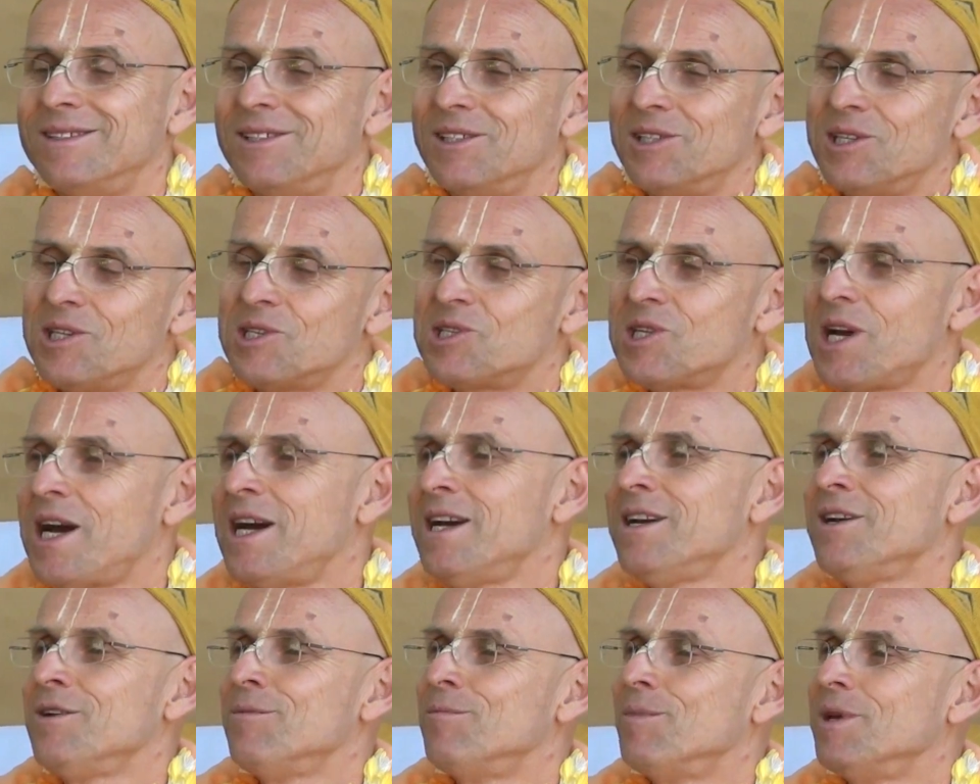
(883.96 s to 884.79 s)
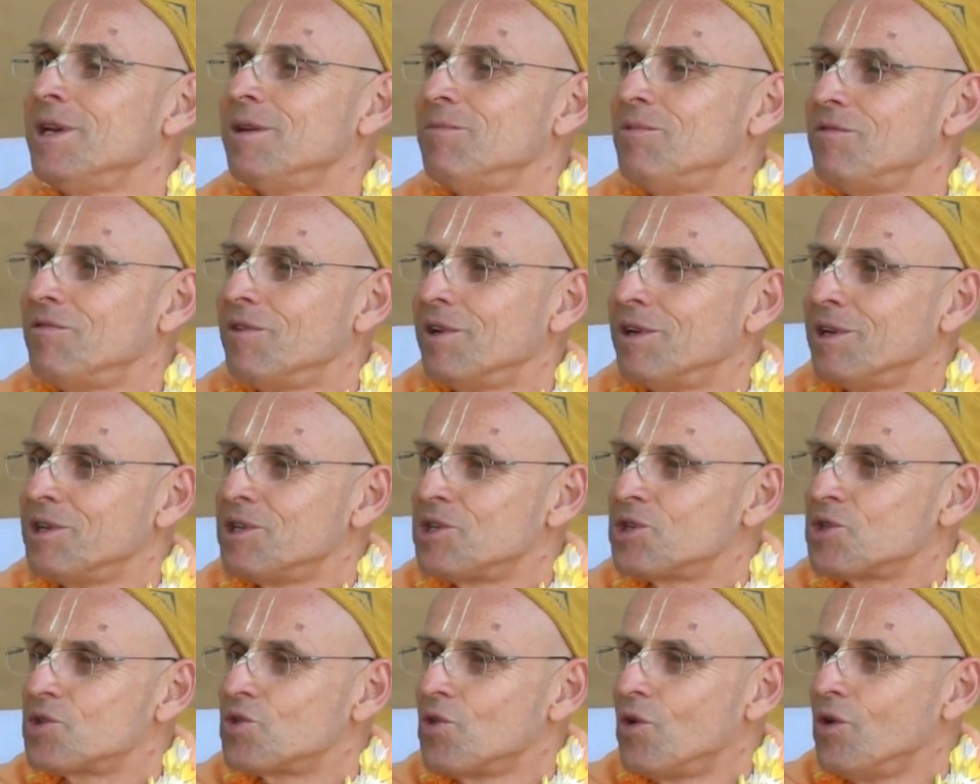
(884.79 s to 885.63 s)
The desire may be very
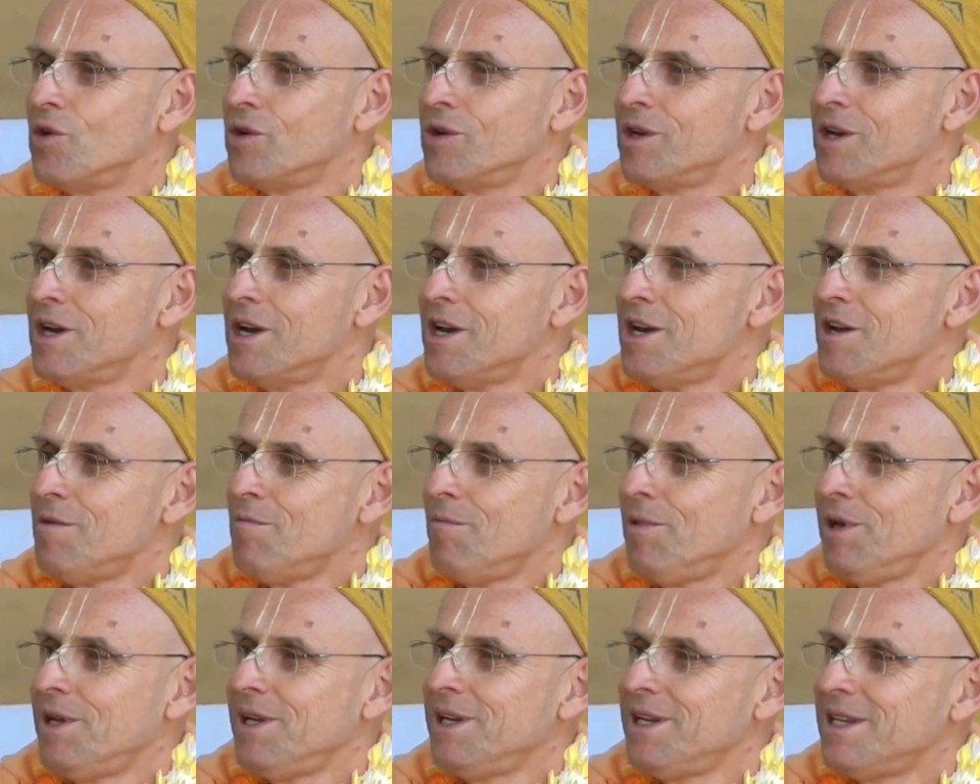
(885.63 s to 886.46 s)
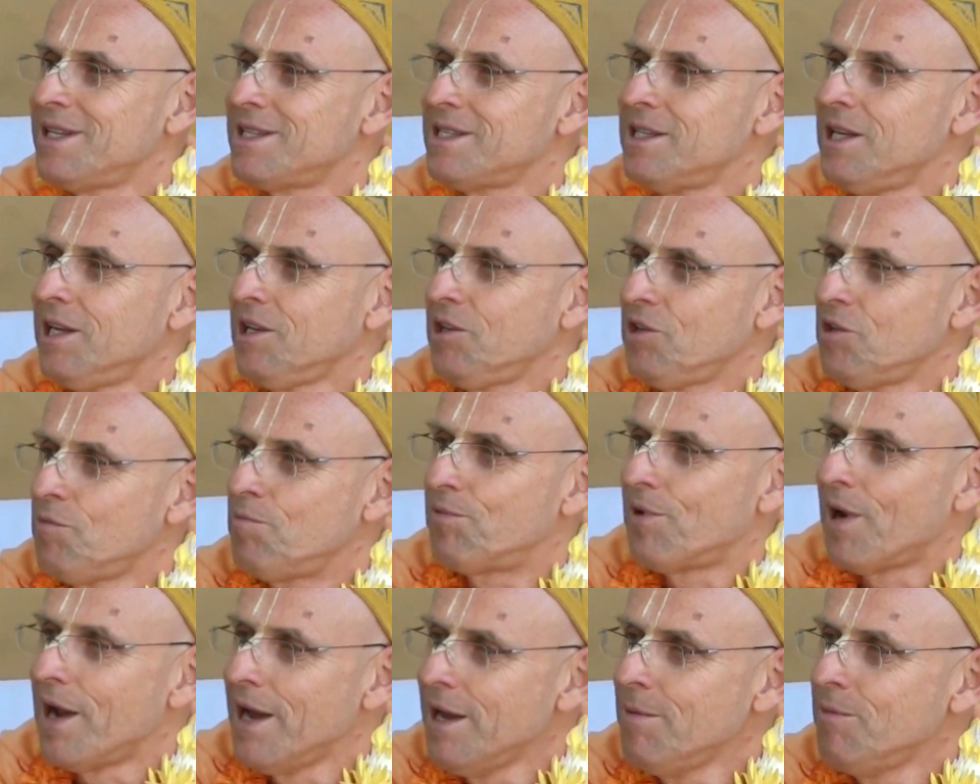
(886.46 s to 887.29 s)
strong, but it is not the
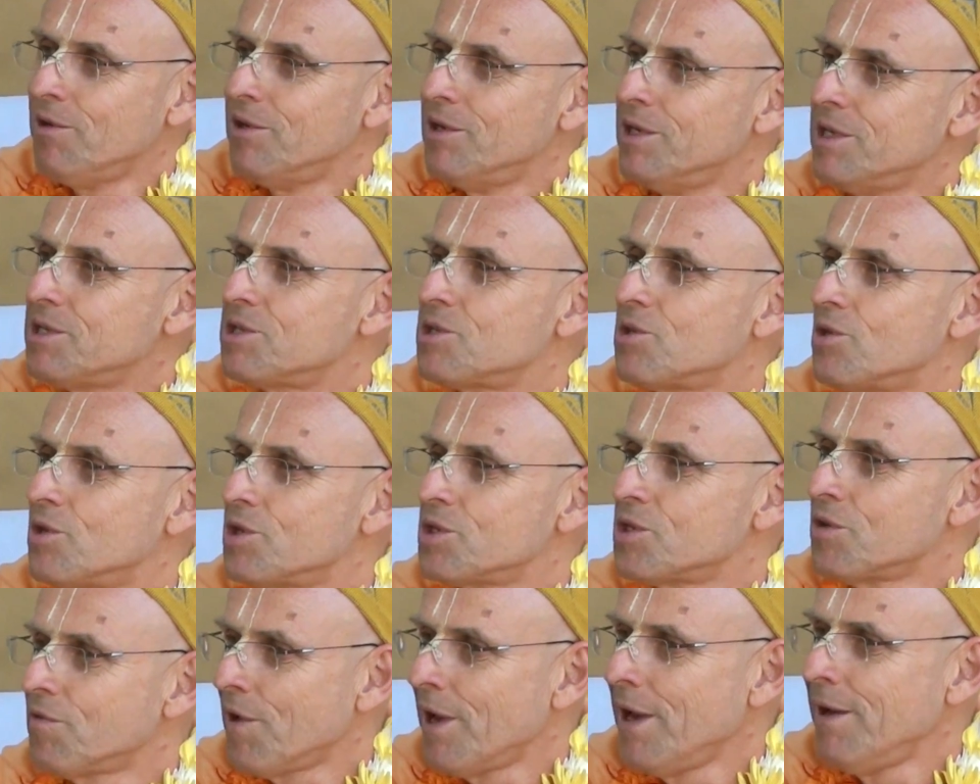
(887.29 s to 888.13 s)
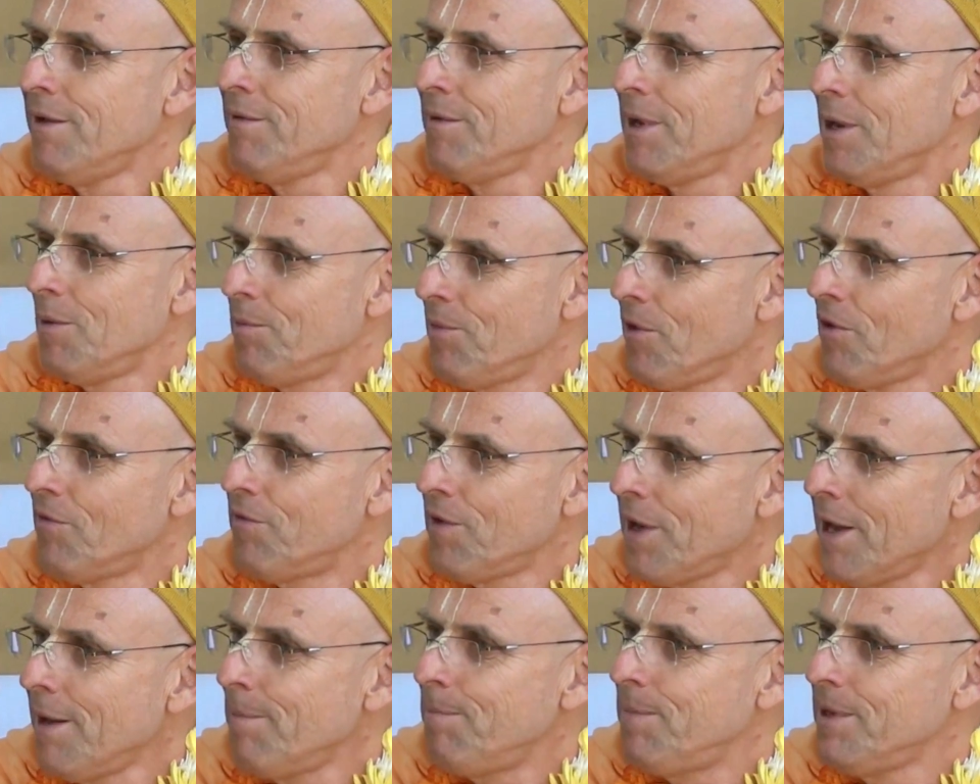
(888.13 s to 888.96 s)
primary source of
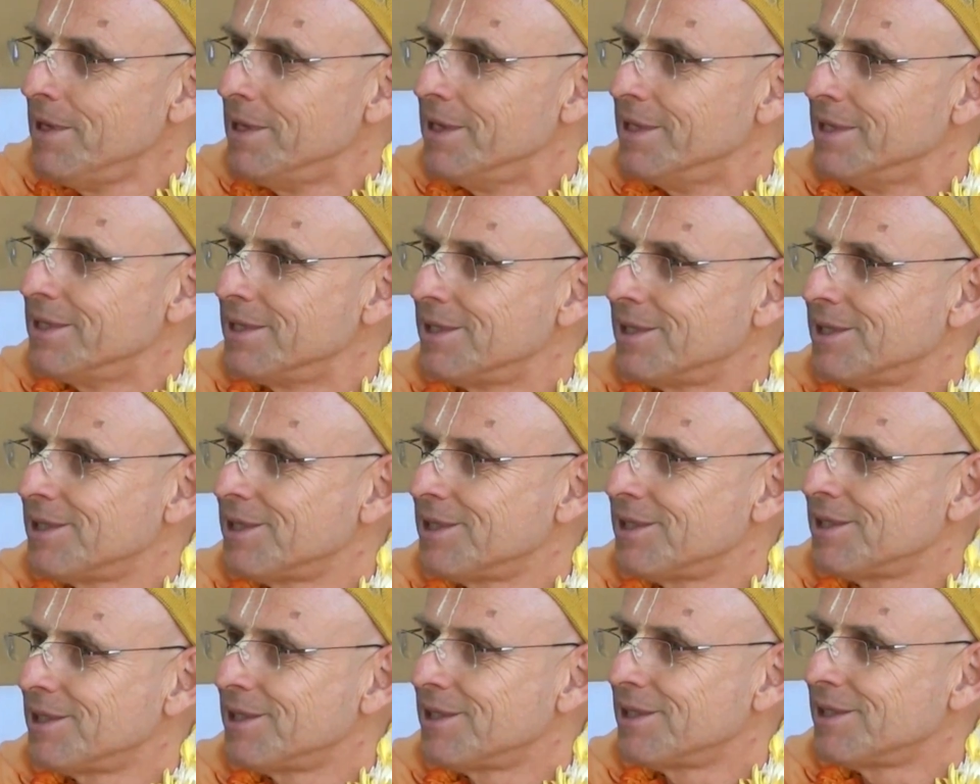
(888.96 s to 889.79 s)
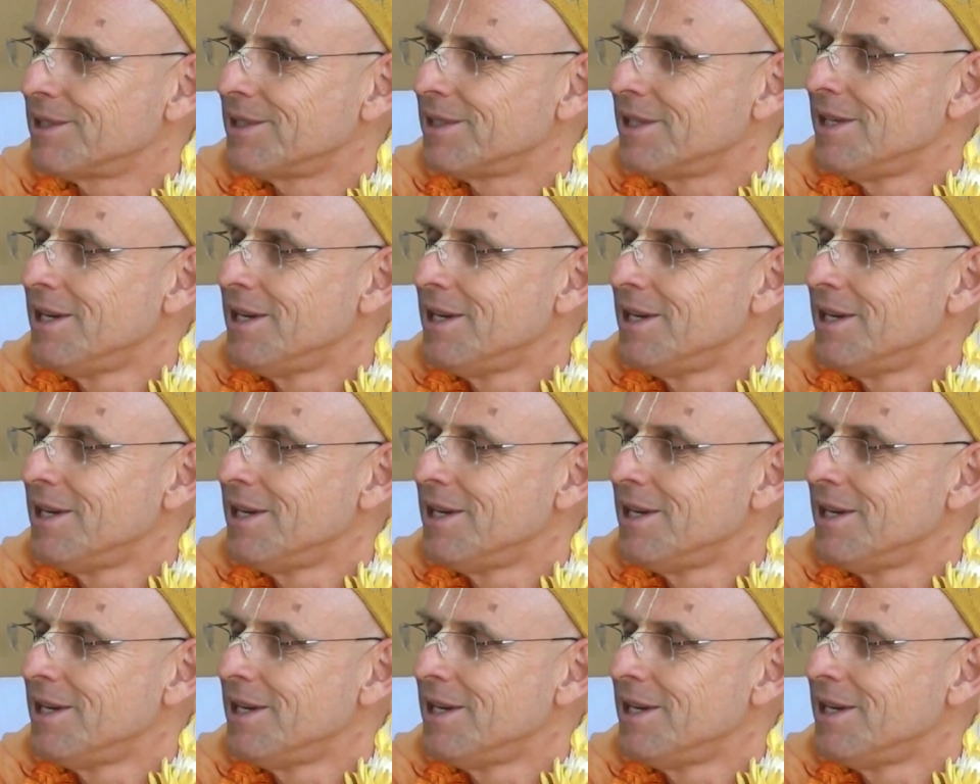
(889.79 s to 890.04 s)
happiness.